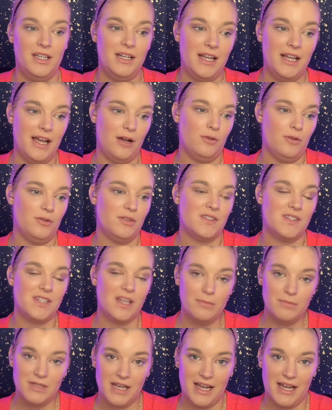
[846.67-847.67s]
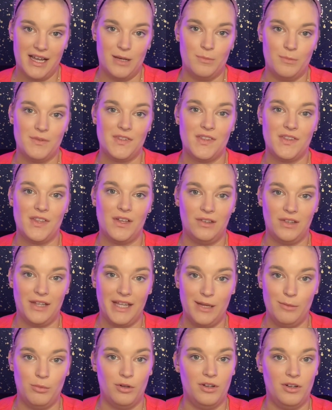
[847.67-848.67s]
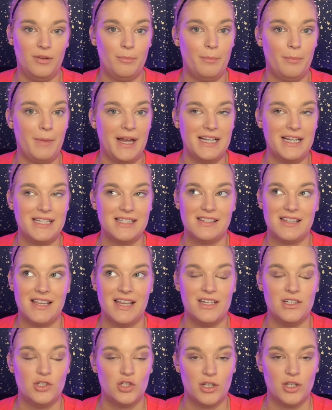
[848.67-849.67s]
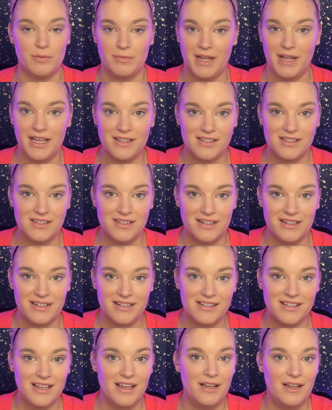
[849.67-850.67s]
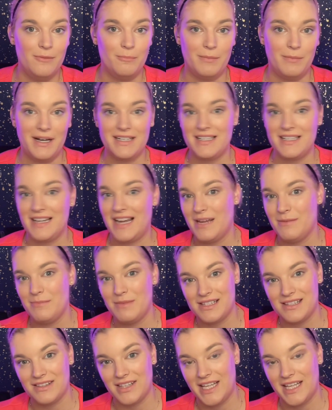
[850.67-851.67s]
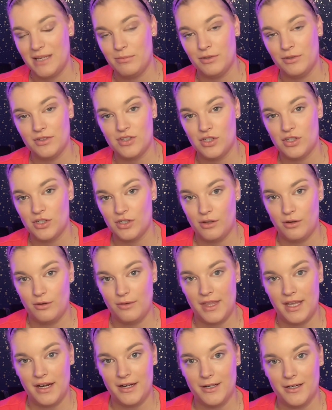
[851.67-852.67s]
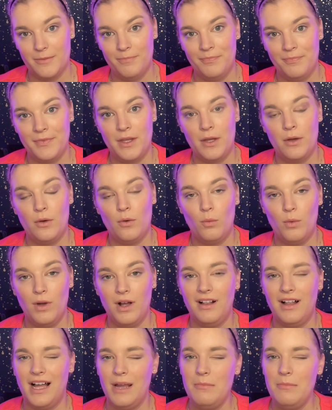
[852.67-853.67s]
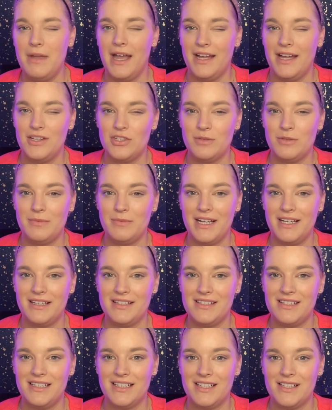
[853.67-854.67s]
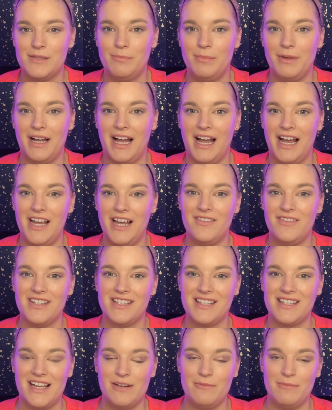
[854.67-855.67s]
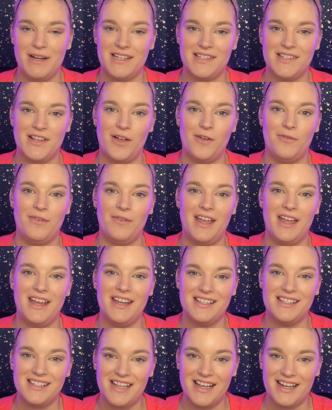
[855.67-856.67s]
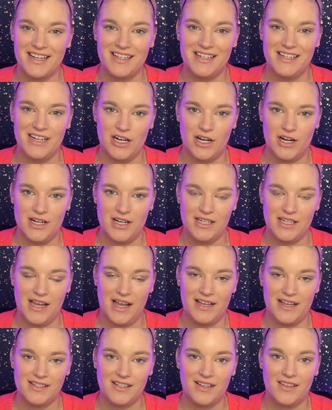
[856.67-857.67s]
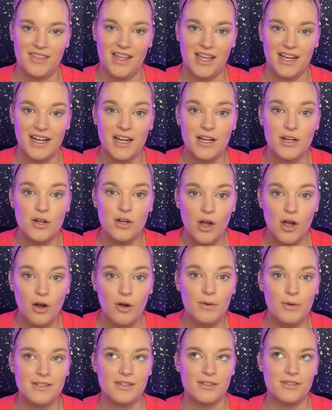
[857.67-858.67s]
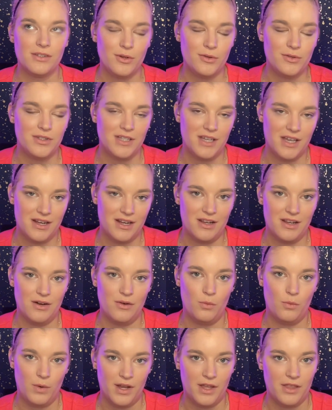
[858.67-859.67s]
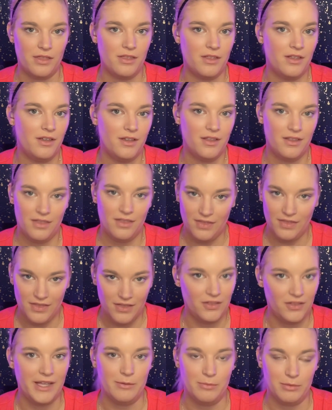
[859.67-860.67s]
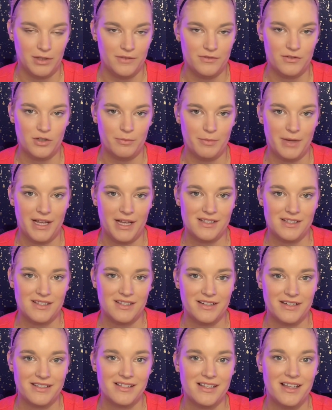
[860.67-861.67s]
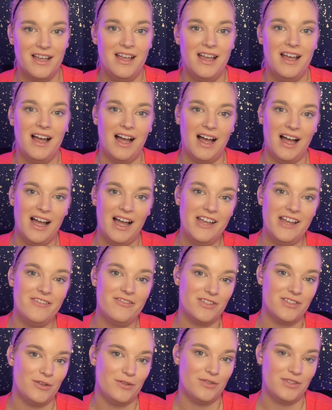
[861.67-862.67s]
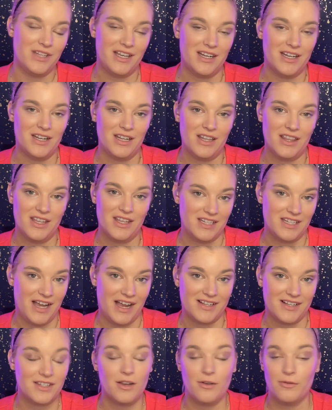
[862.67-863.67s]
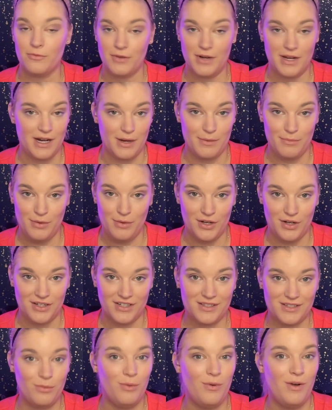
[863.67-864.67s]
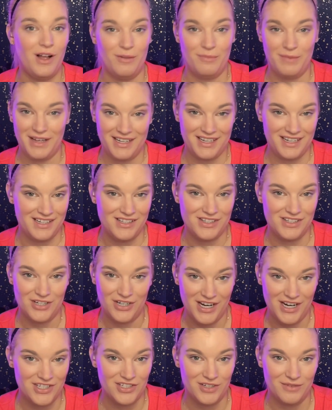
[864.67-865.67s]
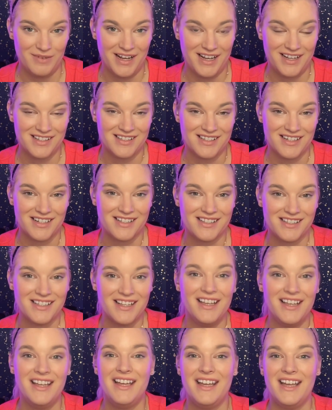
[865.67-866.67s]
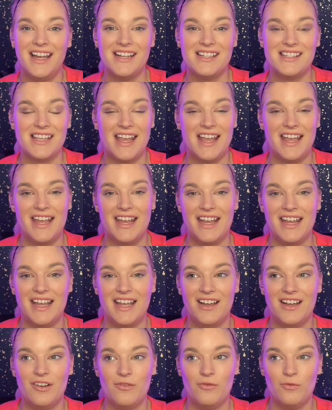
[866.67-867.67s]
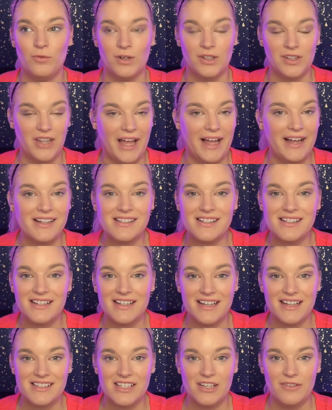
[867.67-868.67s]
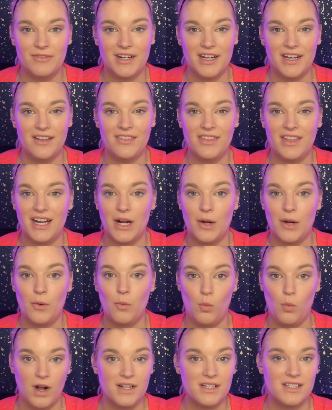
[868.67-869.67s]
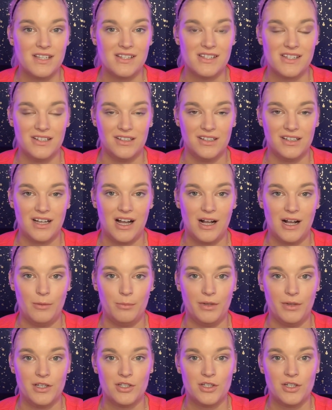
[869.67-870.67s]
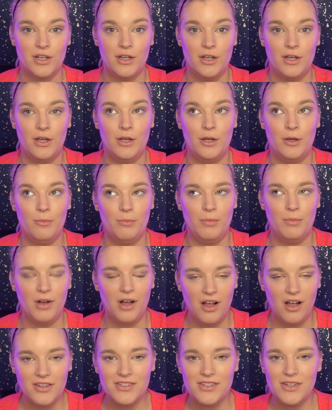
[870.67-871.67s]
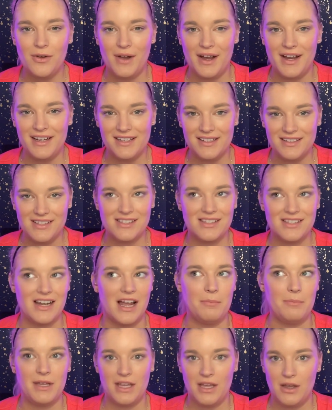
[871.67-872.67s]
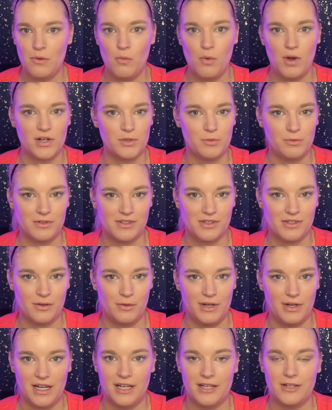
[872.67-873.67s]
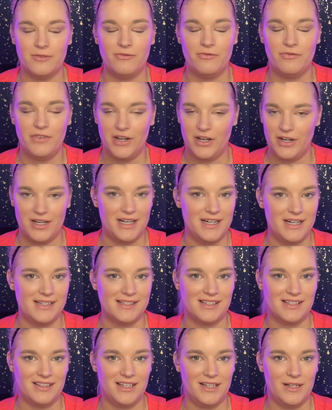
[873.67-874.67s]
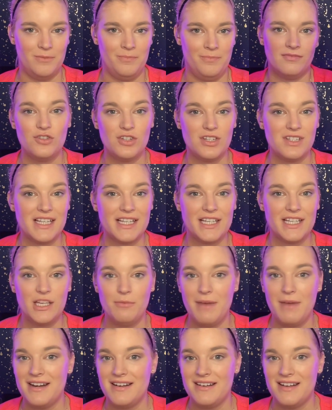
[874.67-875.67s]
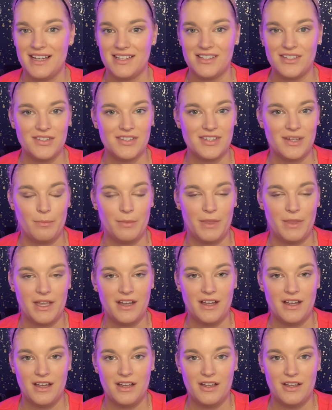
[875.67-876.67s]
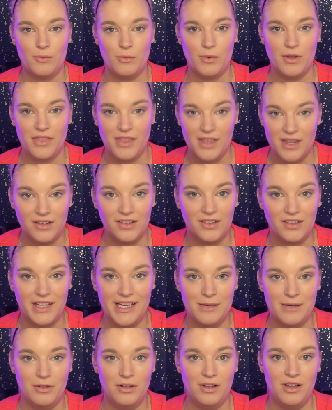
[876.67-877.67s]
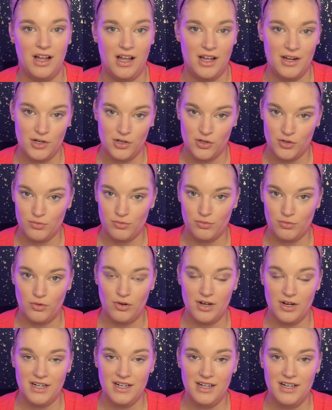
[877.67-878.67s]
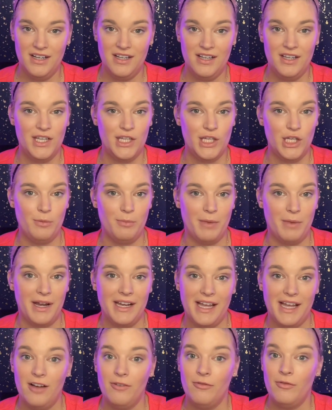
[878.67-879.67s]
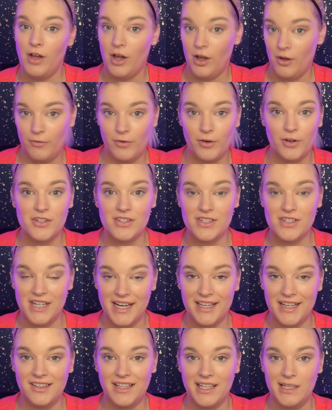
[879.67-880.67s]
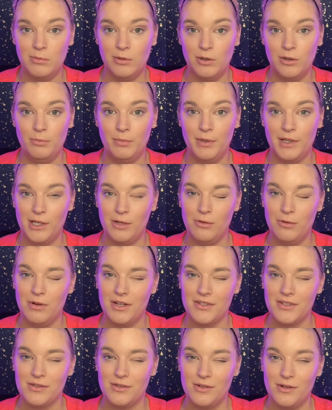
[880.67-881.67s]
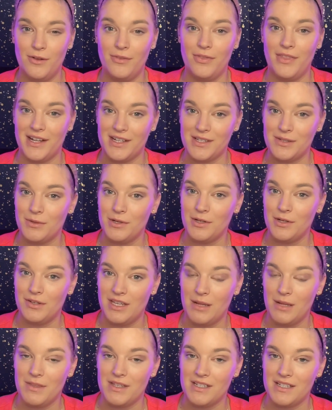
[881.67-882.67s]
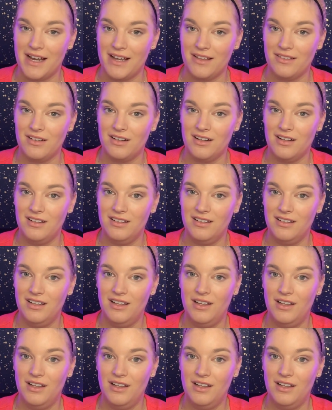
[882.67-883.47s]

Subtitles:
Now, sometimes the label might say gymnastics. My time is labeled to go there. Well, I'm at gymnastics, but I have assigned myself a secondary task that I know is associated with the label of gymnastics. I have associated the task of reading books while my kids are at gymnastics. It's a relaxing activity that I want to still accomplish, but also I can stop it and watch what's going on very easily. Just like you might nestle something within a label on a drawer, you might have a first aid label, but you also know that's where you keep the Tylenol.